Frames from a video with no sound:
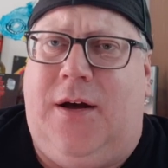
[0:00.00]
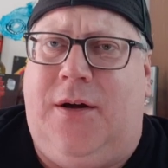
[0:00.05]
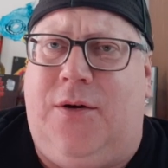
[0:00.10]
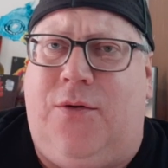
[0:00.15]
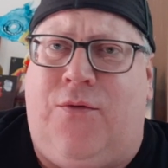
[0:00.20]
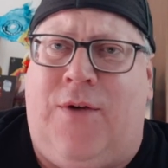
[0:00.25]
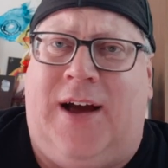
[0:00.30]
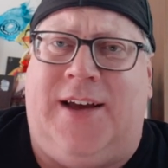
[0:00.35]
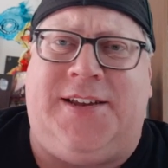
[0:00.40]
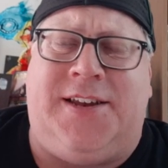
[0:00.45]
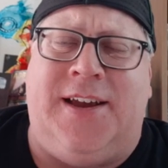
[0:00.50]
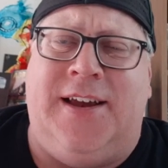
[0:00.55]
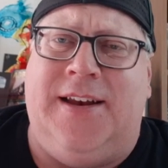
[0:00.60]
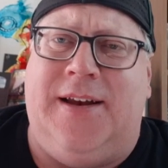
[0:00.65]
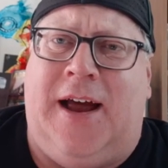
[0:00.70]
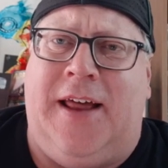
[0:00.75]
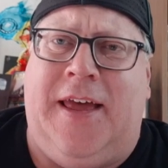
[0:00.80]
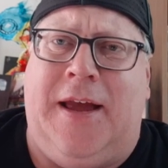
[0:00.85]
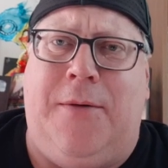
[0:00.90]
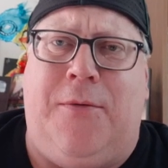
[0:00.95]
wrestling,
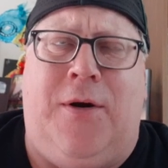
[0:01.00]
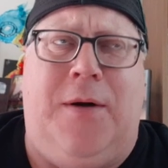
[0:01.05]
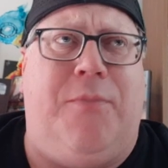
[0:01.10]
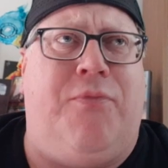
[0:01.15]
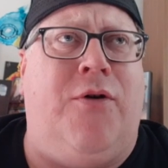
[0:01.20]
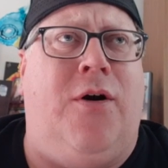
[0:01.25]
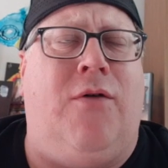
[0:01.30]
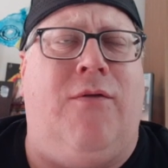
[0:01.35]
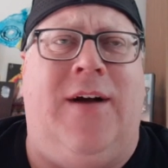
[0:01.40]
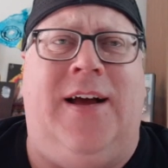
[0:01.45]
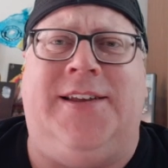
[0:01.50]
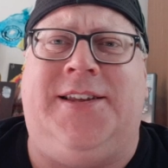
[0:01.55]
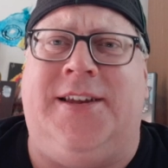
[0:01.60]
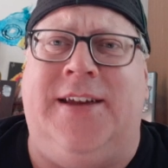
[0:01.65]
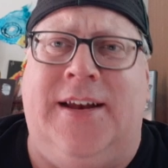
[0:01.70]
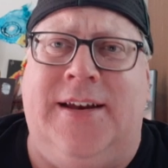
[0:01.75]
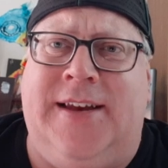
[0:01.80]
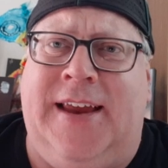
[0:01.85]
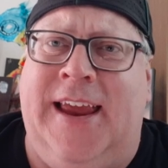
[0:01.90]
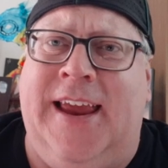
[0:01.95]
I think pro
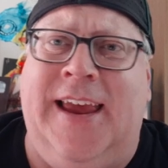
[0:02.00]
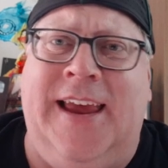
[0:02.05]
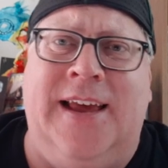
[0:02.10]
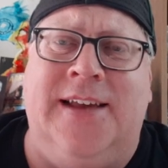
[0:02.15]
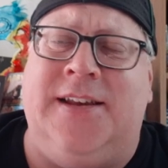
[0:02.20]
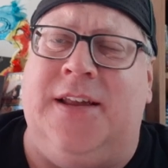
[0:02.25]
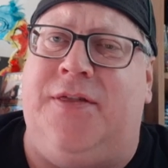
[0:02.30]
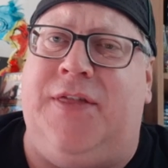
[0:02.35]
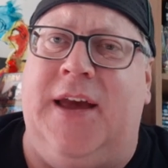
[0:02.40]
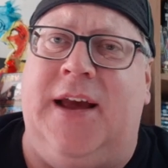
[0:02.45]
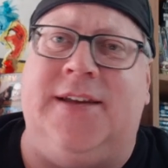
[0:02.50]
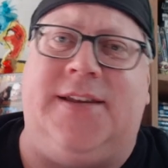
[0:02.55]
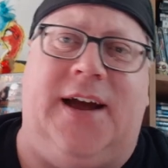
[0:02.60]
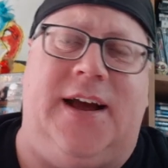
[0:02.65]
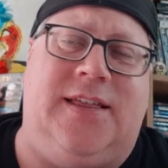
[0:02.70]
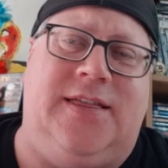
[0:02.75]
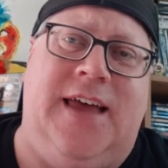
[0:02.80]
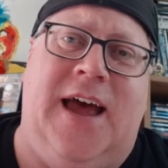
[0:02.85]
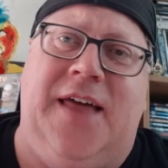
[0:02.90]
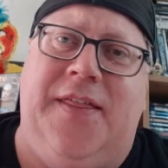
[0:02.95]
wrestling tees and things
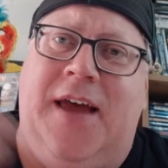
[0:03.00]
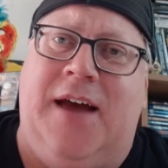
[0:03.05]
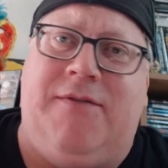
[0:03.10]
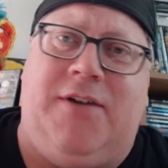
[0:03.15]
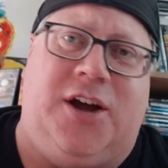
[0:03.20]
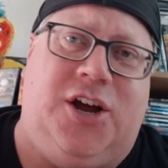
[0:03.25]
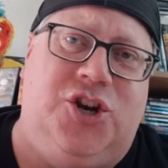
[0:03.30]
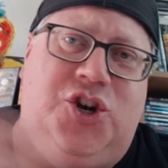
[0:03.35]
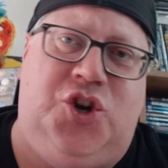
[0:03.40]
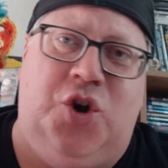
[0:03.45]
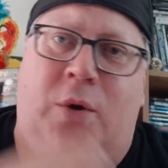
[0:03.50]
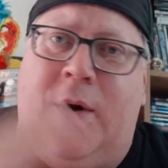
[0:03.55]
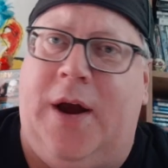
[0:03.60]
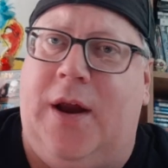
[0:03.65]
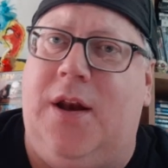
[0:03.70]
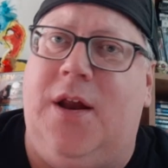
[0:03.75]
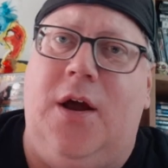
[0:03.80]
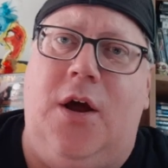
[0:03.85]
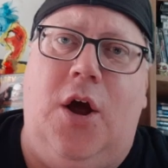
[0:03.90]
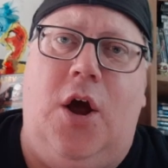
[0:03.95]
like that. They have like a
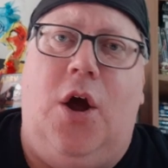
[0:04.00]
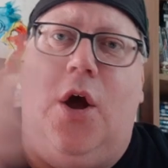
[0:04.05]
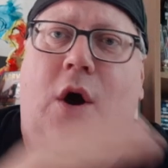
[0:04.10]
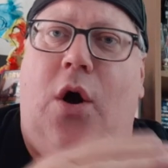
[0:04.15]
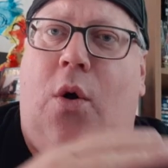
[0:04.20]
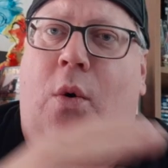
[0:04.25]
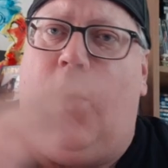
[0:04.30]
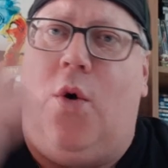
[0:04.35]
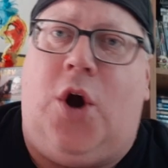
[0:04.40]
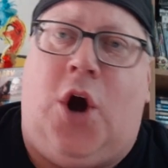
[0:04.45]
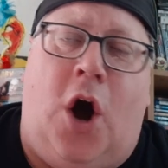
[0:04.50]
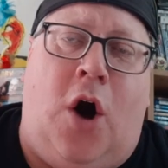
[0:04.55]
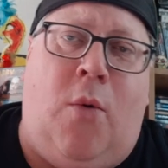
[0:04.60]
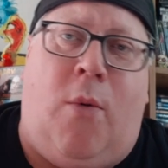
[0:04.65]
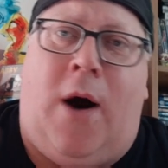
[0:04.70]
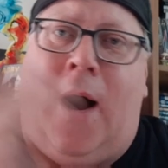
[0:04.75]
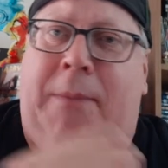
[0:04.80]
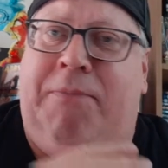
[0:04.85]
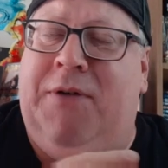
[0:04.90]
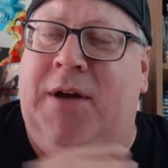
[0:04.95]
joint
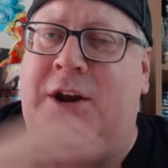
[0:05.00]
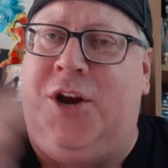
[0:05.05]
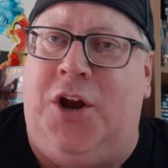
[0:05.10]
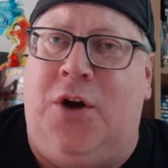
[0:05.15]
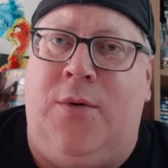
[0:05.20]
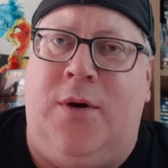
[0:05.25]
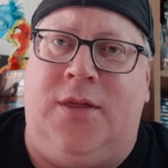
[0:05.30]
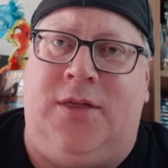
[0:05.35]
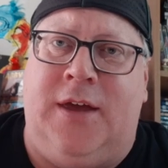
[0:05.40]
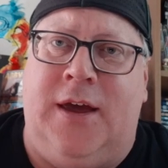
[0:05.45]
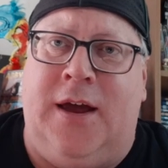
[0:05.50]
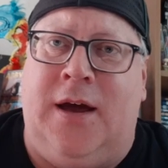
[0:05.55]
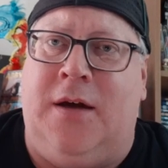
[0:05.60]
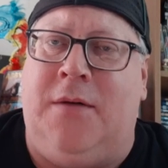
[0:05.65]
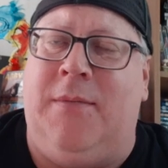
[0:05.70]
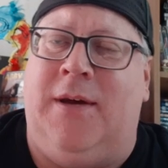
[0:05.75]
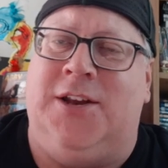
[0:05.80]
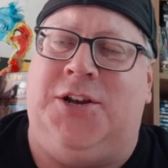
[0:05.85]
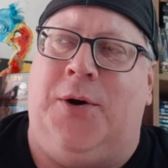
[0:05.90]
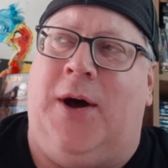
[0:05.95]
co-op they do with
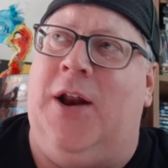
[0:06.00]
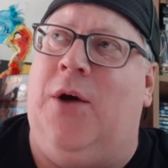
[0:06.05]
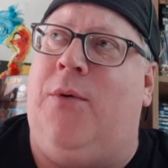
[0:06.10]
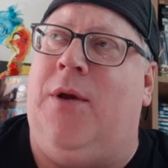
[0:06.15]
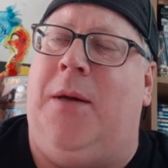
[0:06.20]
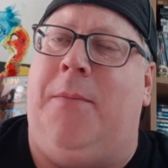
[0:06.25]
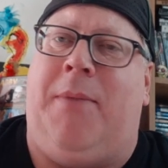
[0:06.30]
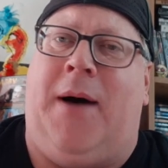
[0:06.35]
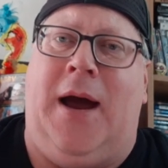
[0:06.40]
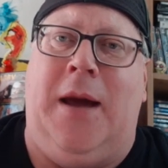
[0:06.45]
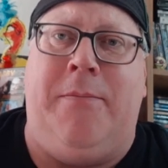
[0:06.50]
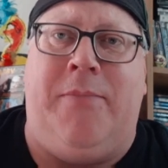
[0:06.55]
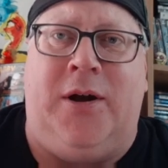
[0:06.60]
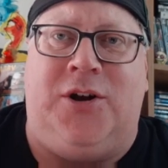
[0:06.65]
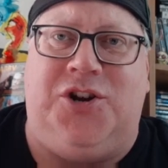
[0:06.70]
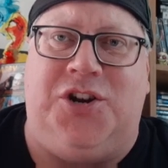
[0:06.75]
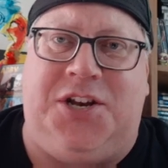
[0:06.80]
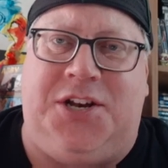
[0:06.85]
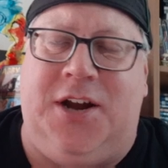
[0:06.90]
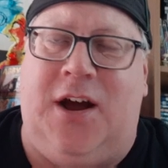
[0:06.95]
them. And so I didn't want to buy a bunch
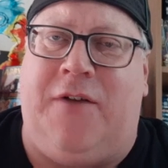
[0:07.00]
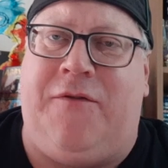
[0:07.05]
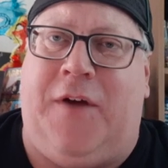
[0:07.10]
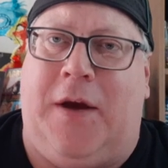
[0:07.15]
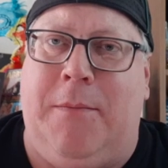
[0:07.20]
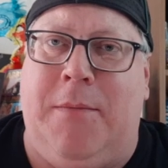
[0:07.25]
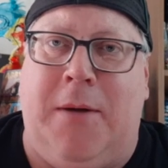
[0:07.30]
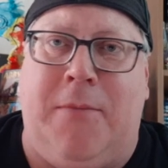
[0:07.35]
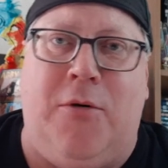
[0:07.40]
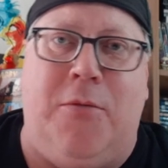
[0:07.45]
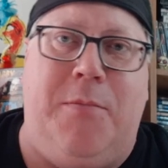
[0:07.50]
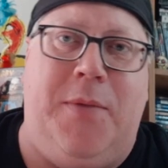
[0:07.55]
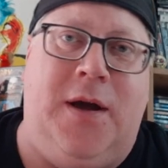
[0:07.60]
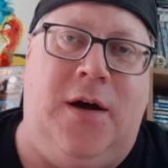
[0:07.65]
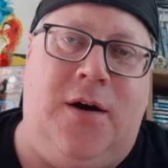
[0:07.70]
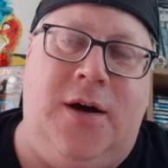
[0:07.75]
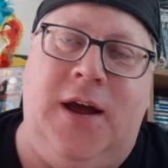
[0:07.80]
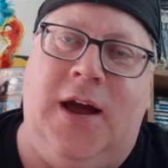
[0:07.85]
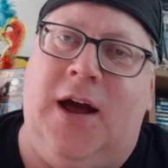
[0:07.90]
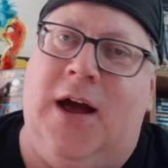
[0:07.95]
of stuff like
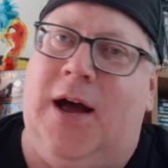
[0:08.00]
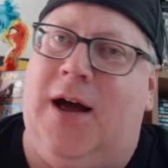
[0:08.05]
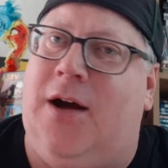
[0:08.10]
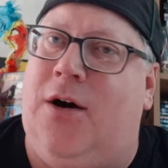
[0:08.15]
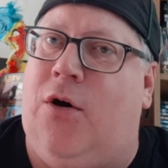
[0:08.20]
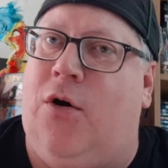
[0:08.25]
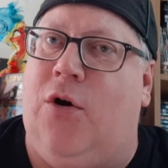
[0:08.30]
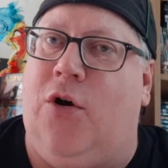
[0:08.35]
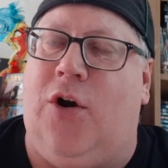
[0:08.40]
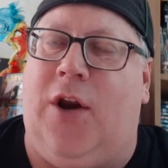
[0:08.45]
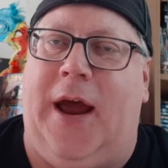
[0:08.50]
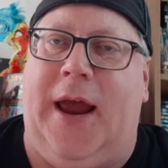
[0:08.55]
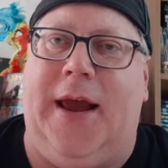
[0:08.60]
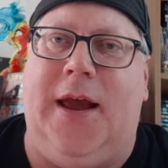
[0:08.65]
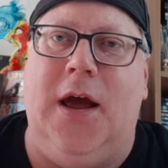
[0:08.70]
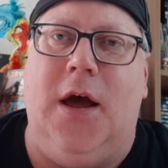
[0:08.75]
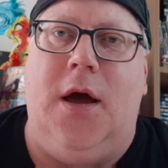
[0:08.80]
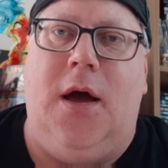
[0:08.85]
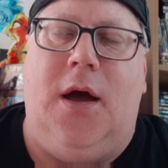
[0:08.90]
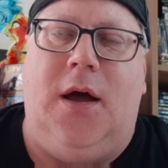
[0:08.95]
memorabilia or like
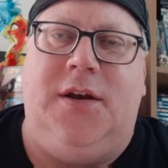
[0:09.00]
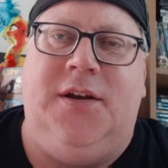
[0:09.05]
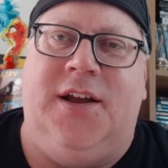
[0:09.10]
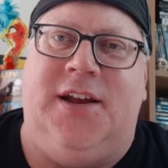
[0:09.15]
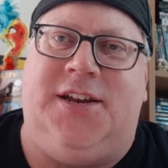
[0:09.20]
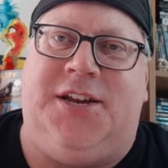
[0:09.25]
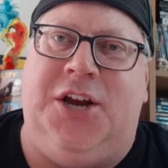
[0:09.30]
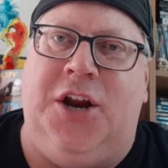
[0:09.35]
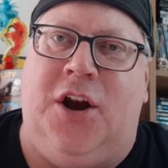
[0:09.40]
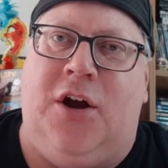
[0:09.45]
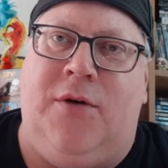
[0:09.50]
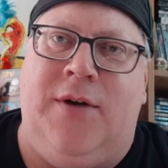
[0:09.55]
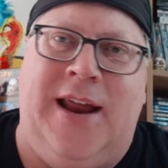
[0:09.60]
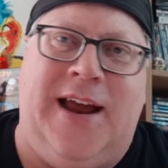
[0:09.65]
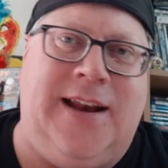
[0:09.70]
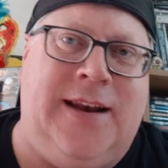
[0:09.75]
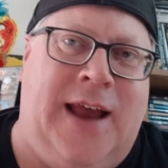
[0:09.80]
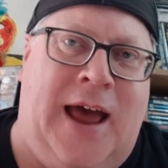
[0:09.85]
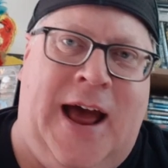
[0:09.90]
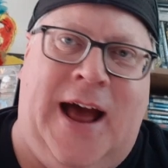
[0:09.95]
this, you know,
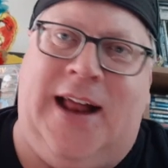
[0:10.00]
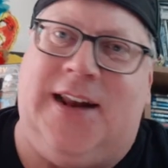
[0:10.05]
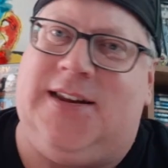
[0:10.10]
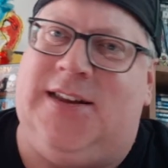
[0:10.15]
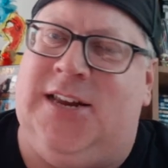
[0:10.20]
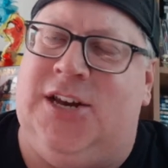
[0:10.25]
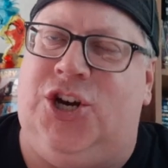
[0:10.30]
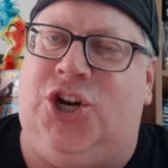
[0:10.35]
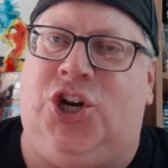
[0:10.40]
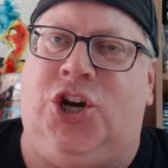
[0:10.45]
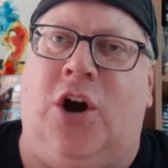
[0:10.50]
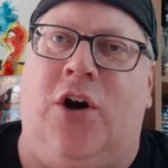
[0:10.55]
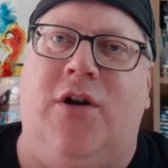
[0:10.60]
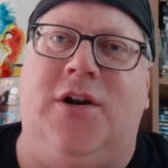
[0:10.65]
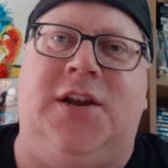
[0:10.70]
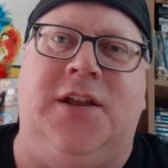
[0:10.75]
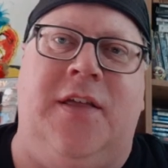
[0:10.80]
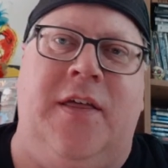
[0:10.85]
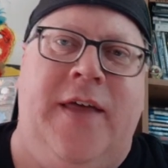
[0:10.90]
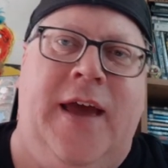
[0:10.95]
knickknacks and
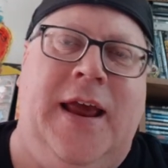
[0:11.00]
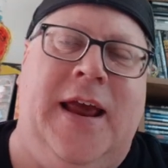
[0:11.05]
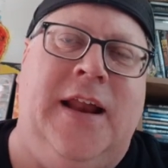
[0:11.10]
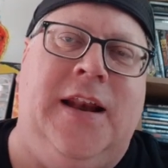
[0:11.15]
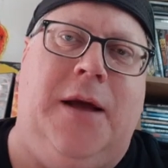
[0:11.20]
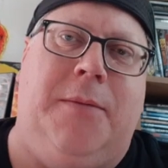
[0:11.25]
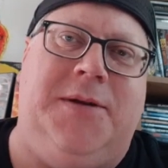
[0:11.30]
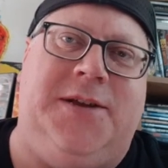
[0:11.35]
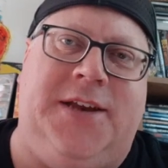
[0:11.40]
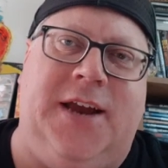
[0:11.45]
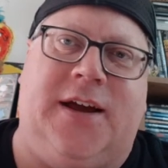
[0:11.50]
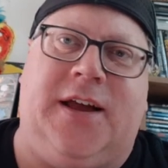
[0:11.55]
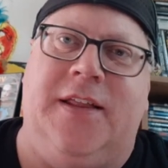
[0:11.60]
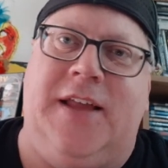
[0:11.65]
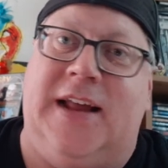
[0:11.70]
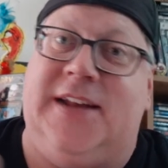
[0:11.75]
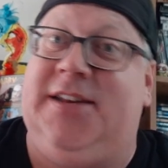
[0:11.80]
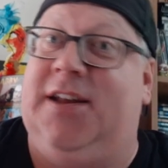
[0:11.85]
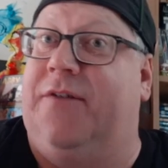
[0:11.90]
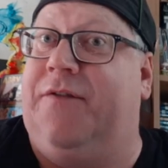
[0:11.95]
shirts. And then they end up sticking
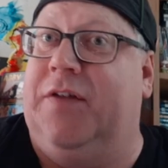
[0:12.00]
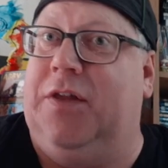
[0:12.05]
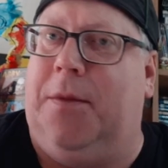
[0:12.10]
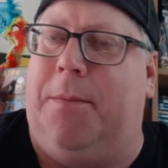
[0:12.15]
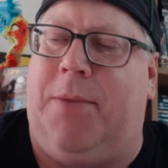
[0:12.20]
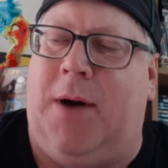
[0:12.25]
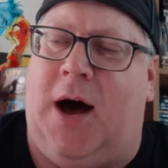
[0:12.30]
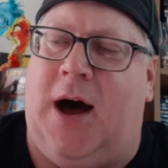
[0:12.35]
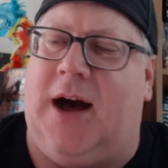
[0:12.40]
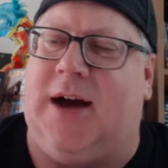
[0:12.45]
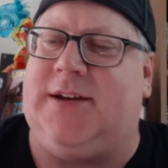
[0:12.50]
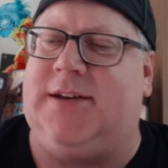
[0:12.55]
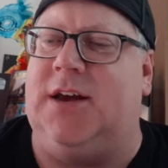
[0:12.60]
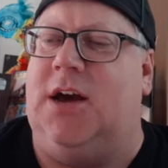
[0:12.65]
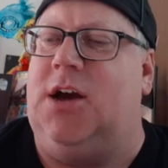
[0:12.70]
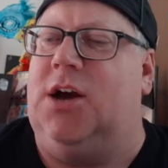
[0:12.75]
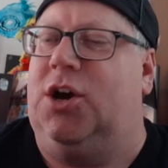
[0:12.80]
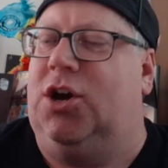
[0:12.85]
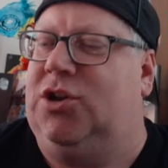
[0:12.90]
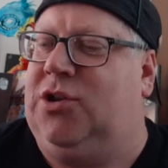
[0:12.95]
that stuff in the box.
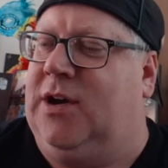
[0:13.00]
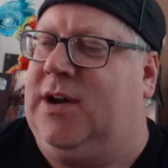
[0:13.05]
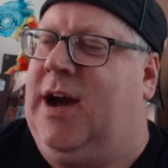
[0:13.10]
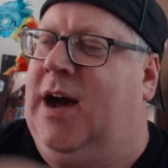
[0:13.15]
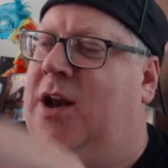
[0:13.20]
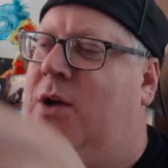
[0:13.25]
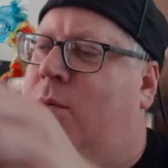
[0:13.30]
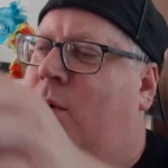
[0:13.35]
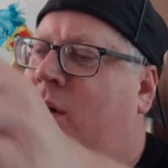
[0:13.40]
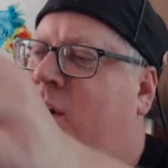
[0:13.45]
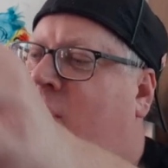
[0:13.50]
So I kind of wanted